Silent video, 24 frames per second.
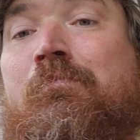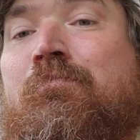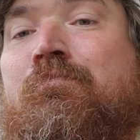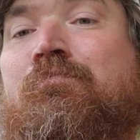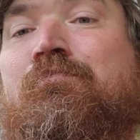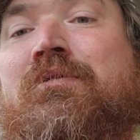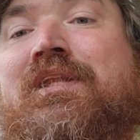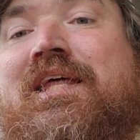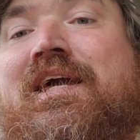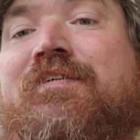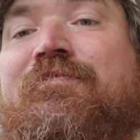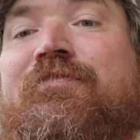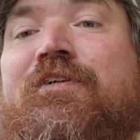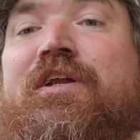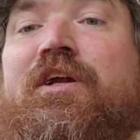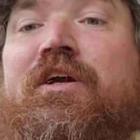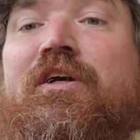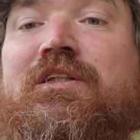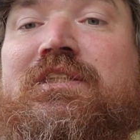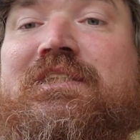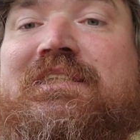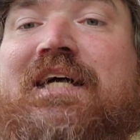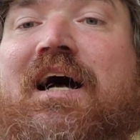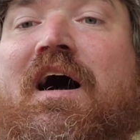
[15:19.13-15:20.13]
Believe in
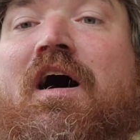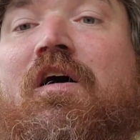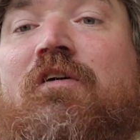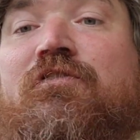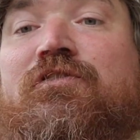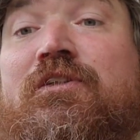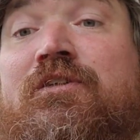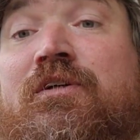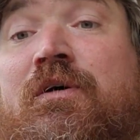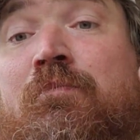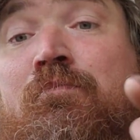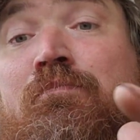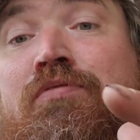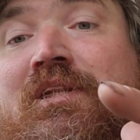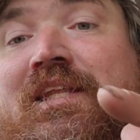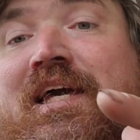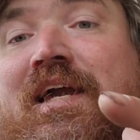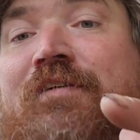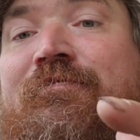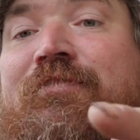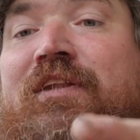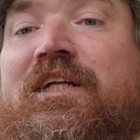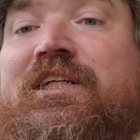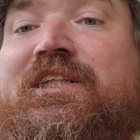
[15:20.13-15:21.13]
yourselves.
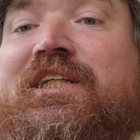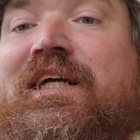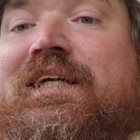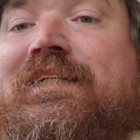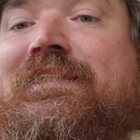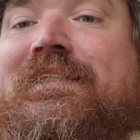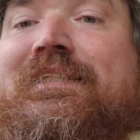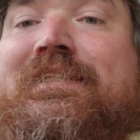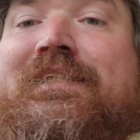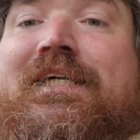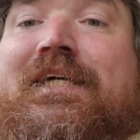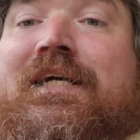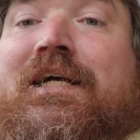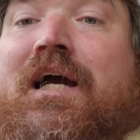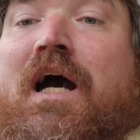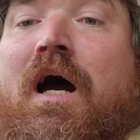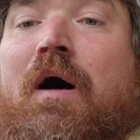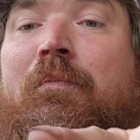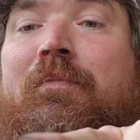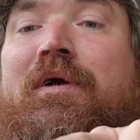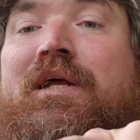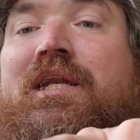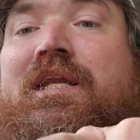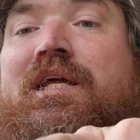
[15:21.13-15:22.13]
Believe that Jesus can
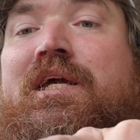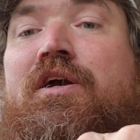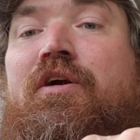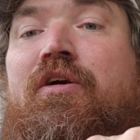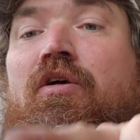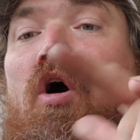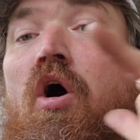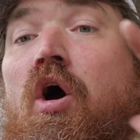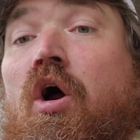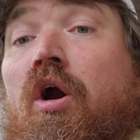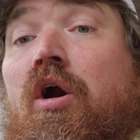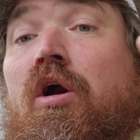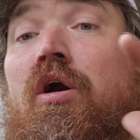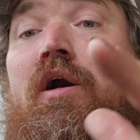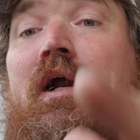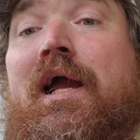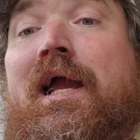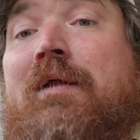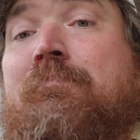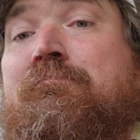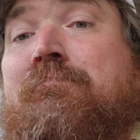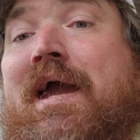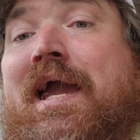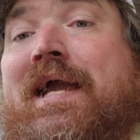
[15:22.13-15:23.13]
come into your heart
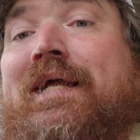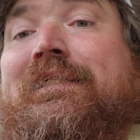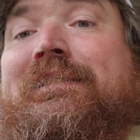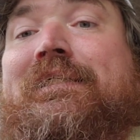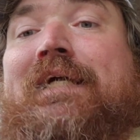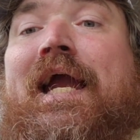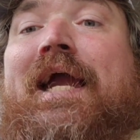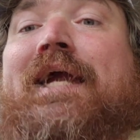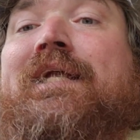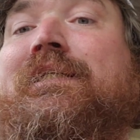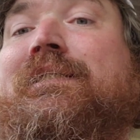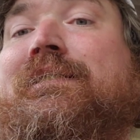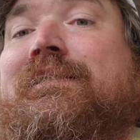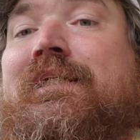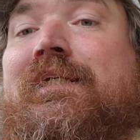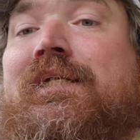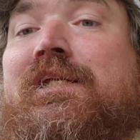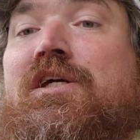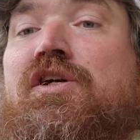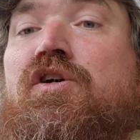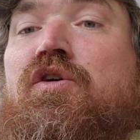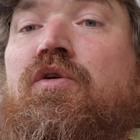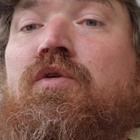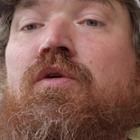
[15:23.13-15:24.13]
and make changes in
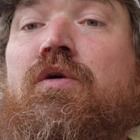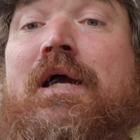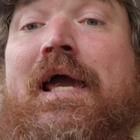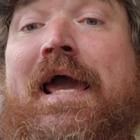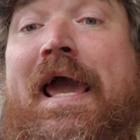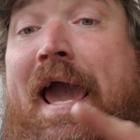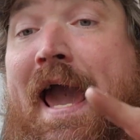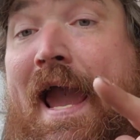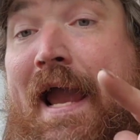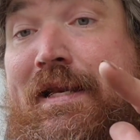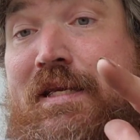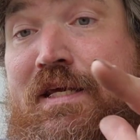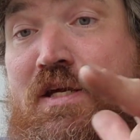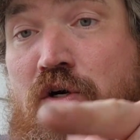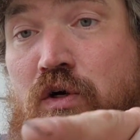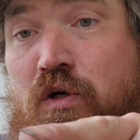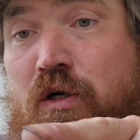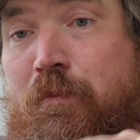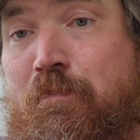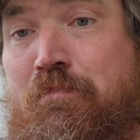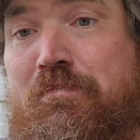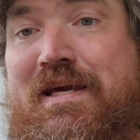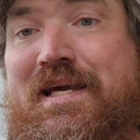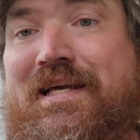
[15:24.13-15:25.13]
you, and you
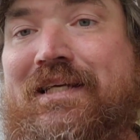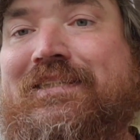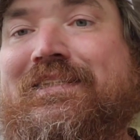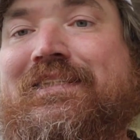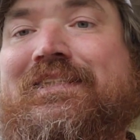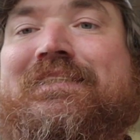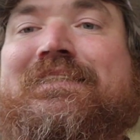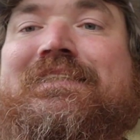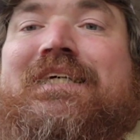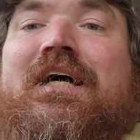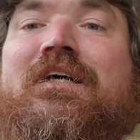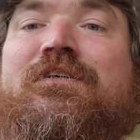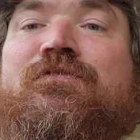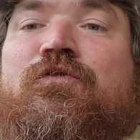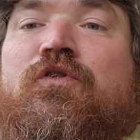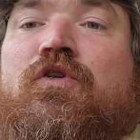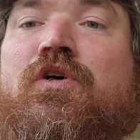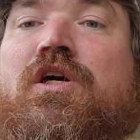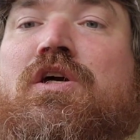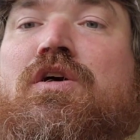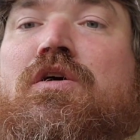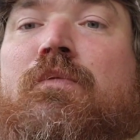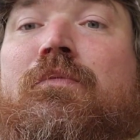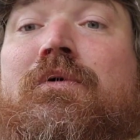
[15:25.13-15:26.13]
can be a successful
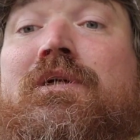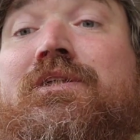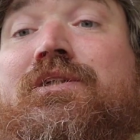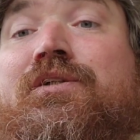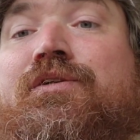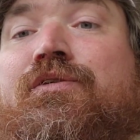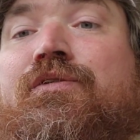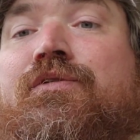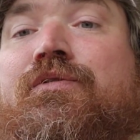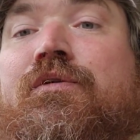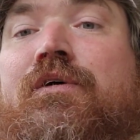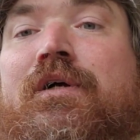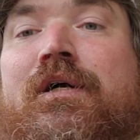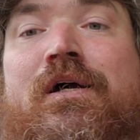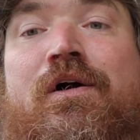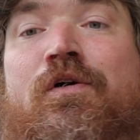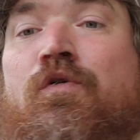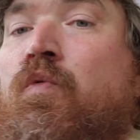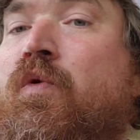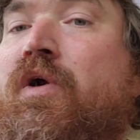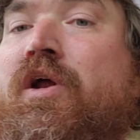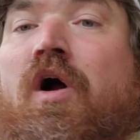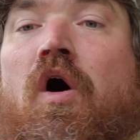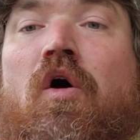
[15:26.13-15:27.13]
human too.
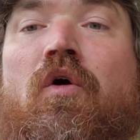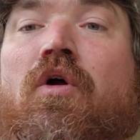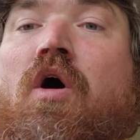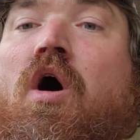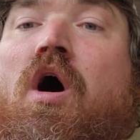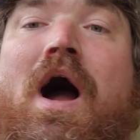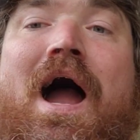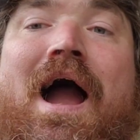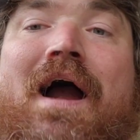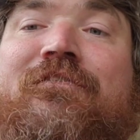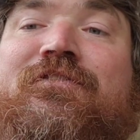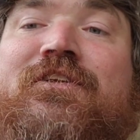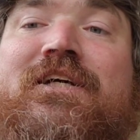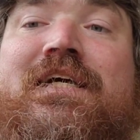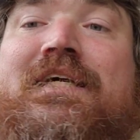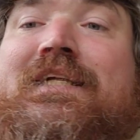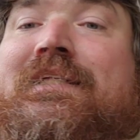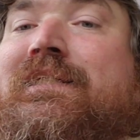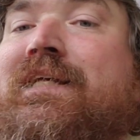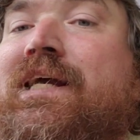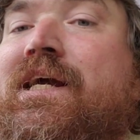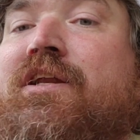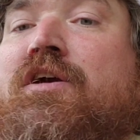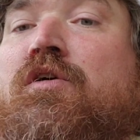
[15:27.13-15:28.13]
We don't all have to
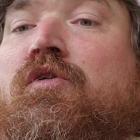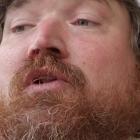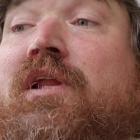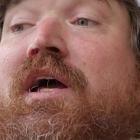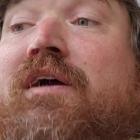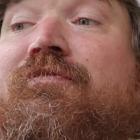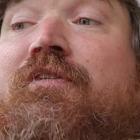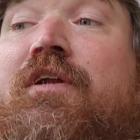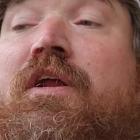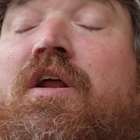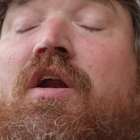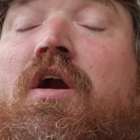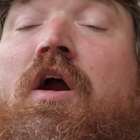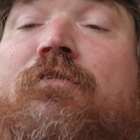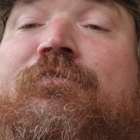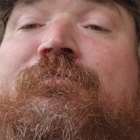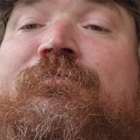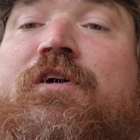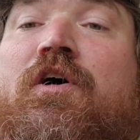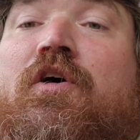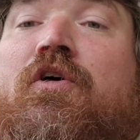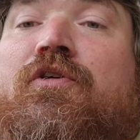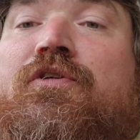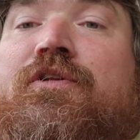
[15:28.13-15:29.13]
continue living in our
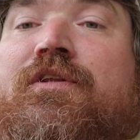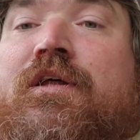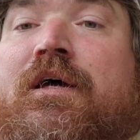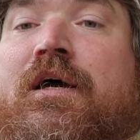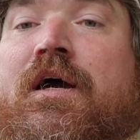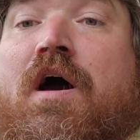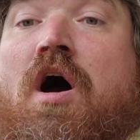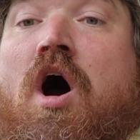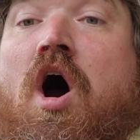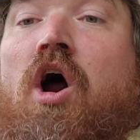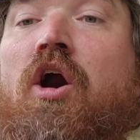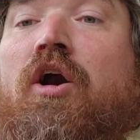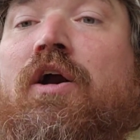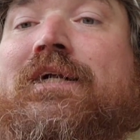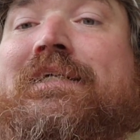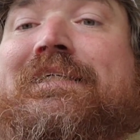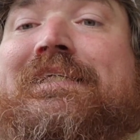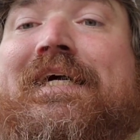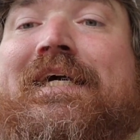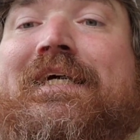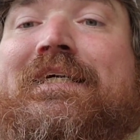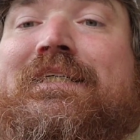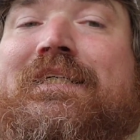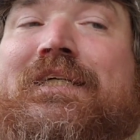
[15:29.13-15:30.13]
filth, our
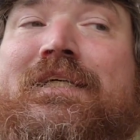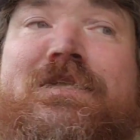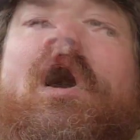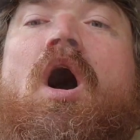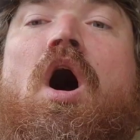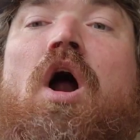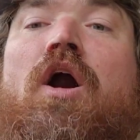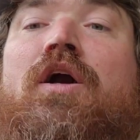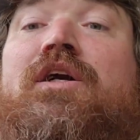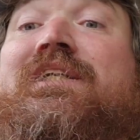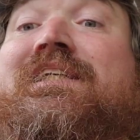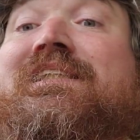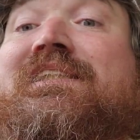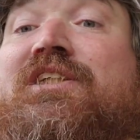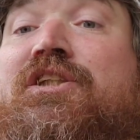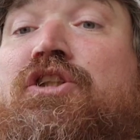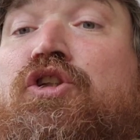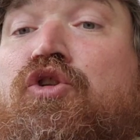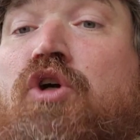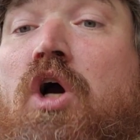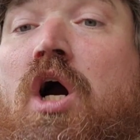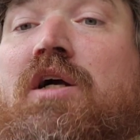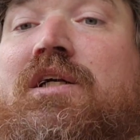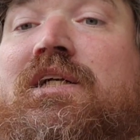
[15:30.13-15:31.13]
addictions, our
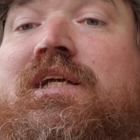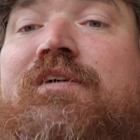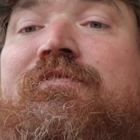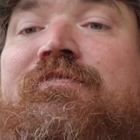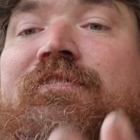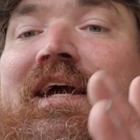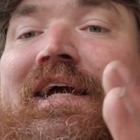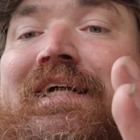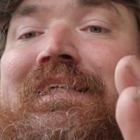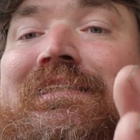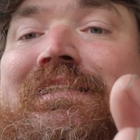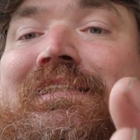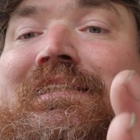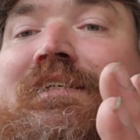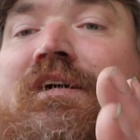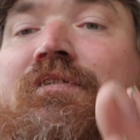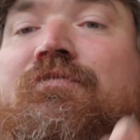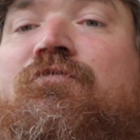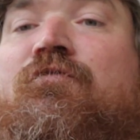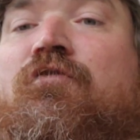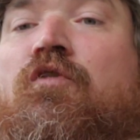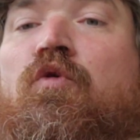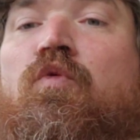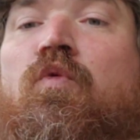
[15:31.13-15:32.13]
destructive and
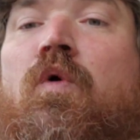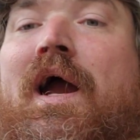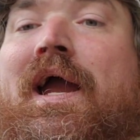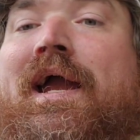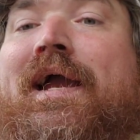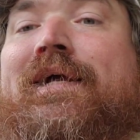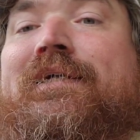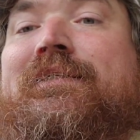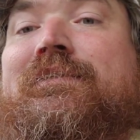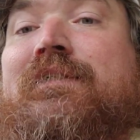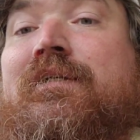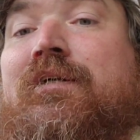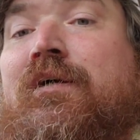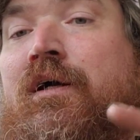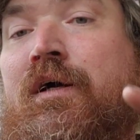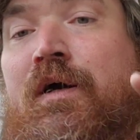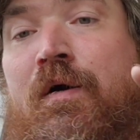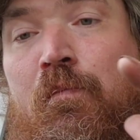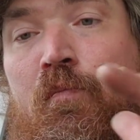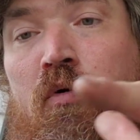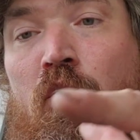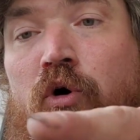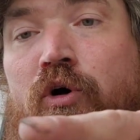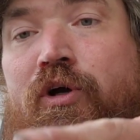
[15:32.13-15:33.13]
sinful ways.
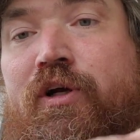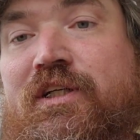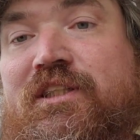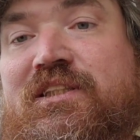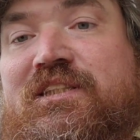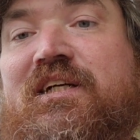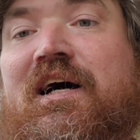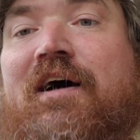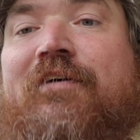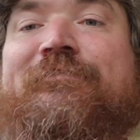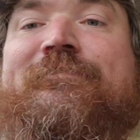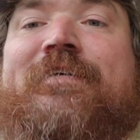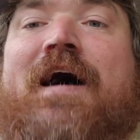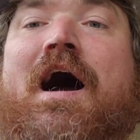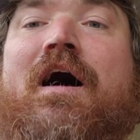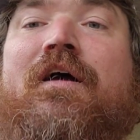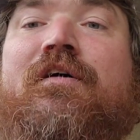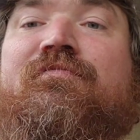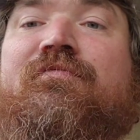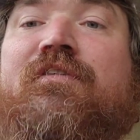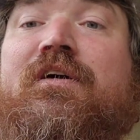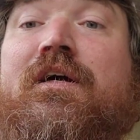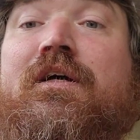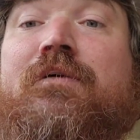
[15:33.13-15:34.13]
Pull yourself out
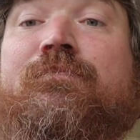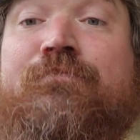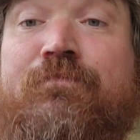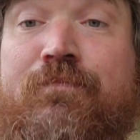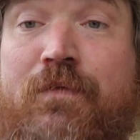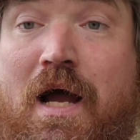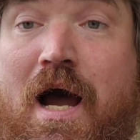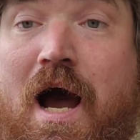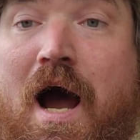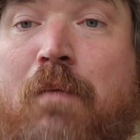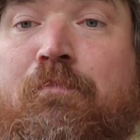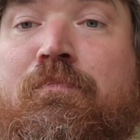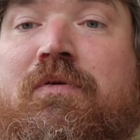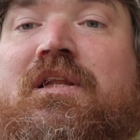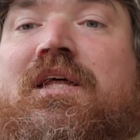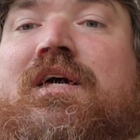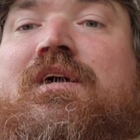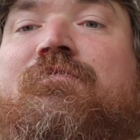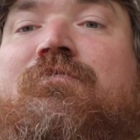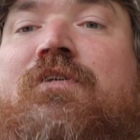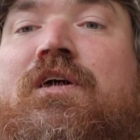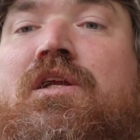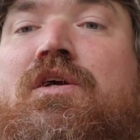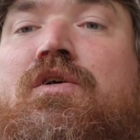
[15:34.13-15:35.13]
of it. I
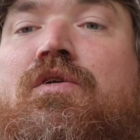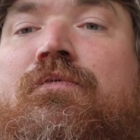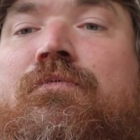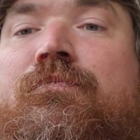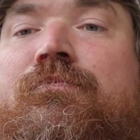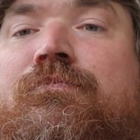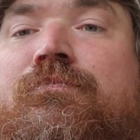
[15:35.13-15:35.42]
believe in you.